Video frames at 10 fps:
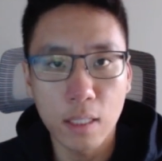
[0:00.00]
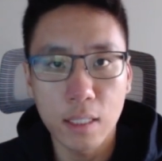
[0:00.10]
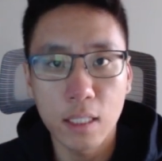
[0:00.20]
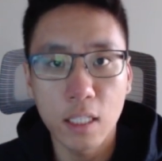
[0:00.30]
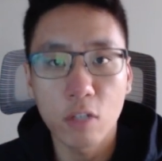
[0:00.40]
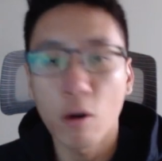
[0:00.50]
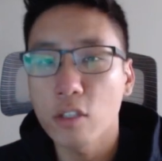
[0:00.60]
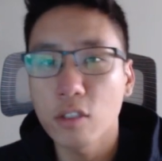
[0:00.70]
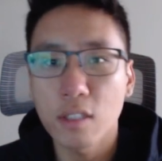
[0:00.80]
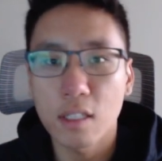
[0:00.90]
the
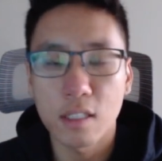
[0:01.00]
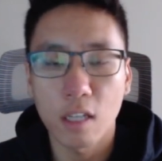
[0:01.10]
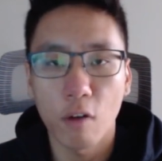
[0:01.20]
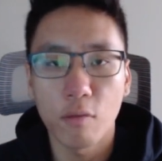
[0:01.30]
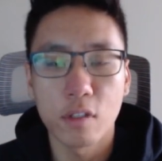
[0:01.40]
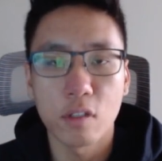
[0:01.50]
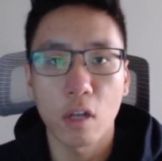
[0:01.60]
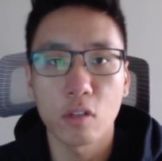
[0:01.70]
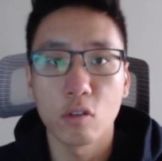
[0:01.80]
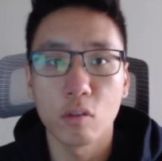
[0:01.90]
questions itself is not
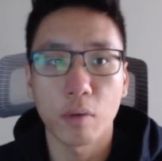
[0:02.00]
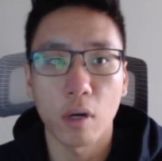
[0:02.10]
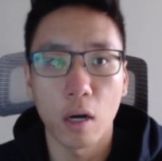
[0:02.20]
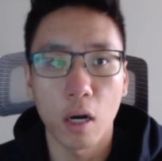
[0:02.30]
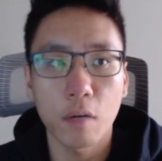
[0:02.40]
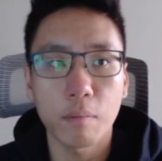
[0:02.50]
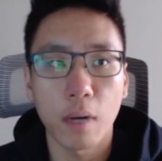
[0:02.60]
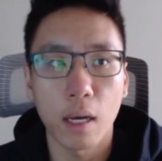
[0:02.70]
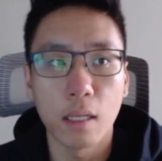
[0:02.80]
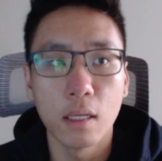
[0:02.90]
super hard,
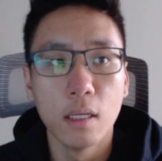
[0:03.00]
but